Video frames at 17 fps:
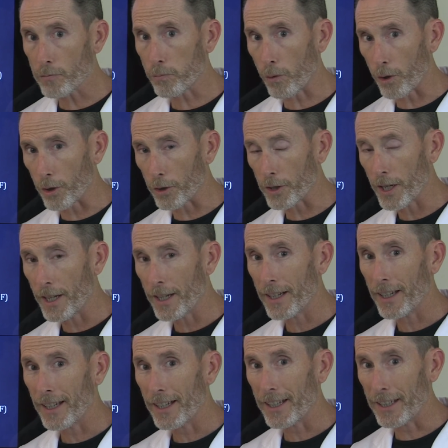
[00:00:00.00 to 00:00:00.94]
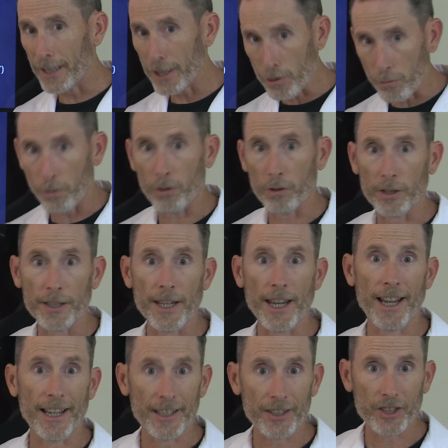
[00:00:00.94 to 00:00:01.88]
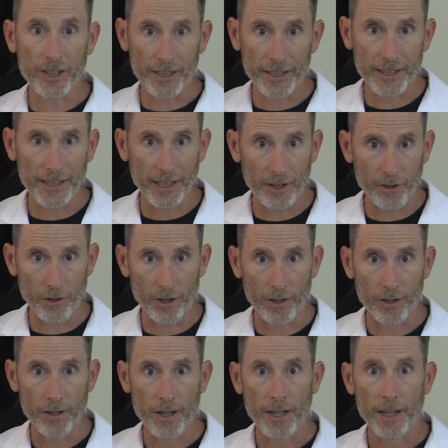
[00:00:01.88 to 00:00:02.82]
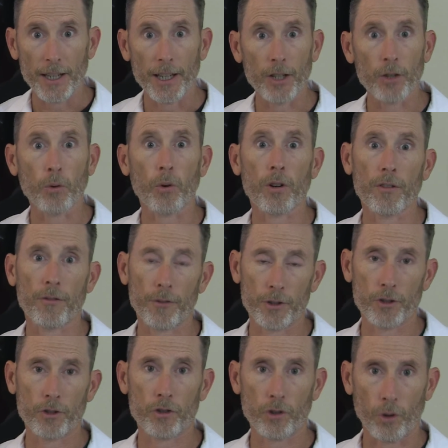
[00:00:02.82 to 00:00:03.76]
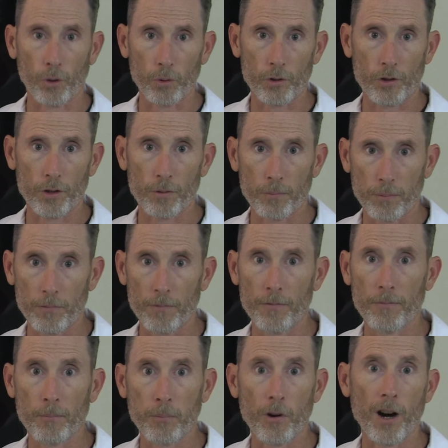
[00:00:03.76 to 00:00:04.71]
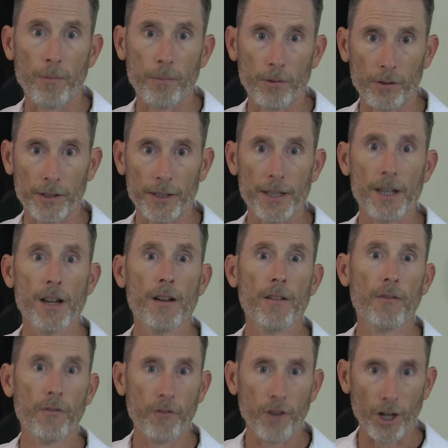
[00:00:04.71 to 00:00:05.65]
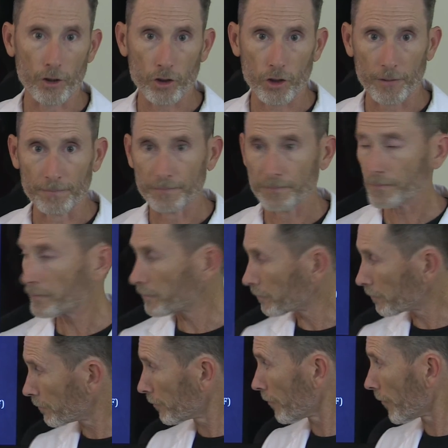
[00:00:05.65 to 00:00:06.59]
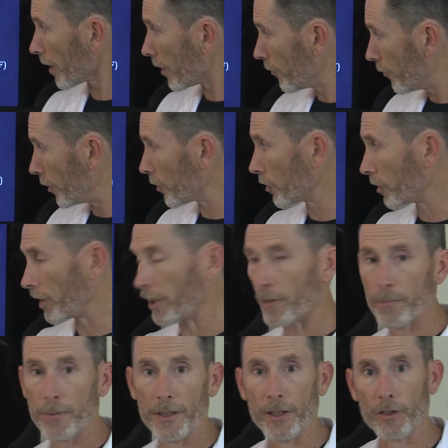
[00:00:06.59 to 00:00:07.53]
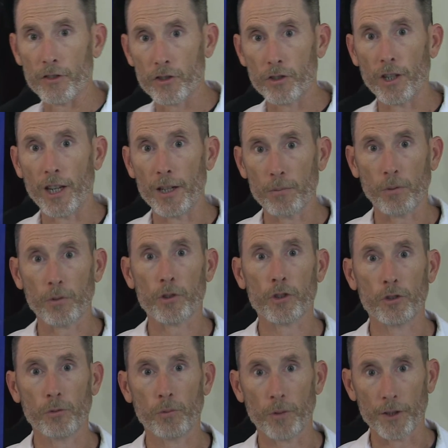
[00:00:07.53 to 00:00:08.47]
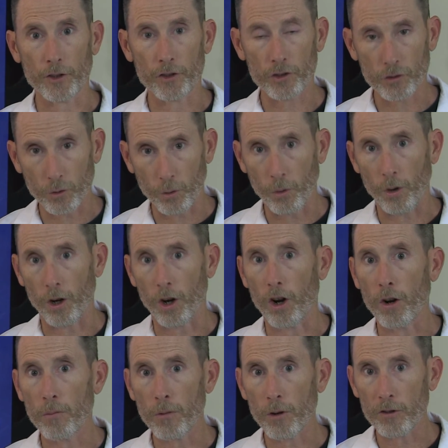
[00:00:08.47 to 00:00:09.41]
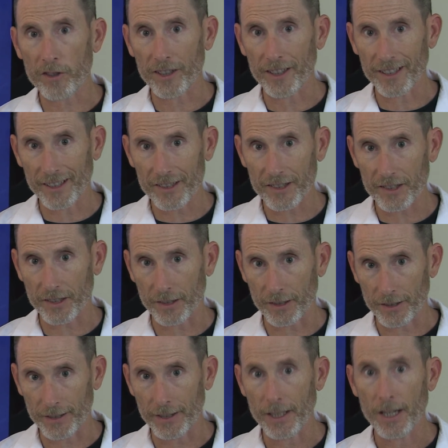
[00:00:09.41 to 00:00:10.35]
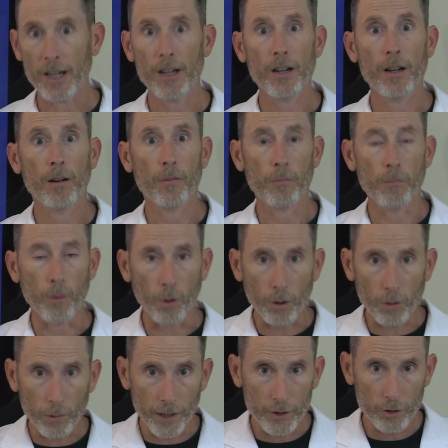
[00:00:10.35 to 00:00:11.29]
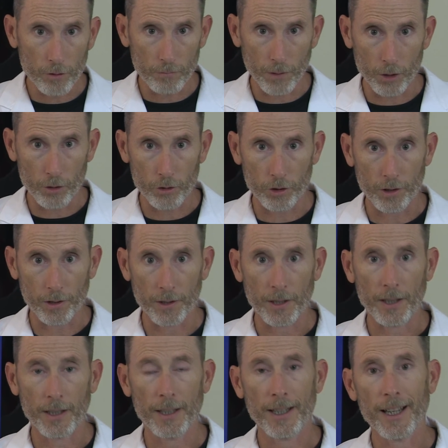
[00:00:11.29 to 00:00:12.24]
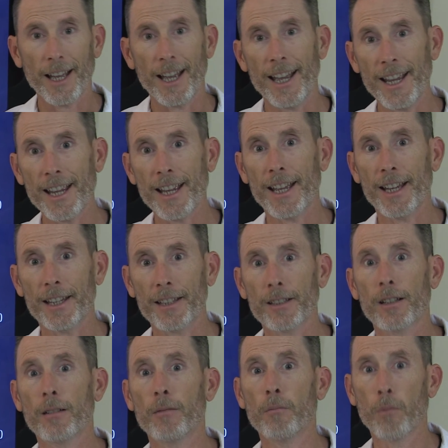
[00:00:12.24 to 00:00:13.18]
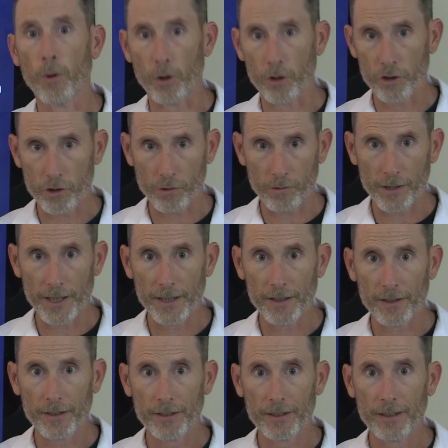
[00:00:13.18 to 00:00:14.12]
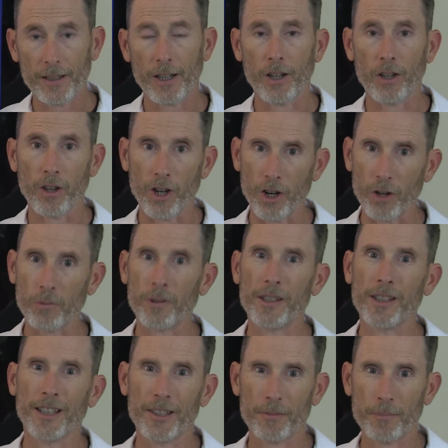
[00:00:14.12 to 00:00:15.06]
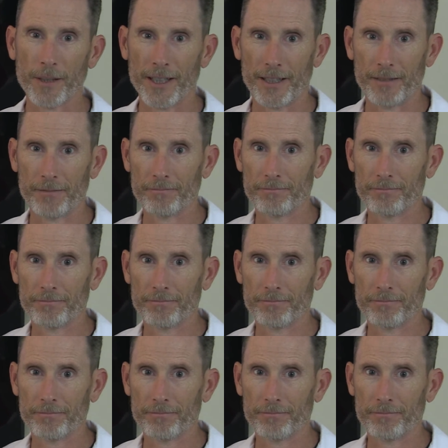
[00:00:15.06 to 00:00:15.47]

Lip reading: work equally and together in order for your shoulder to properly function. This therapy is able to restore almost instantly more range of motion and more strength along with less pain.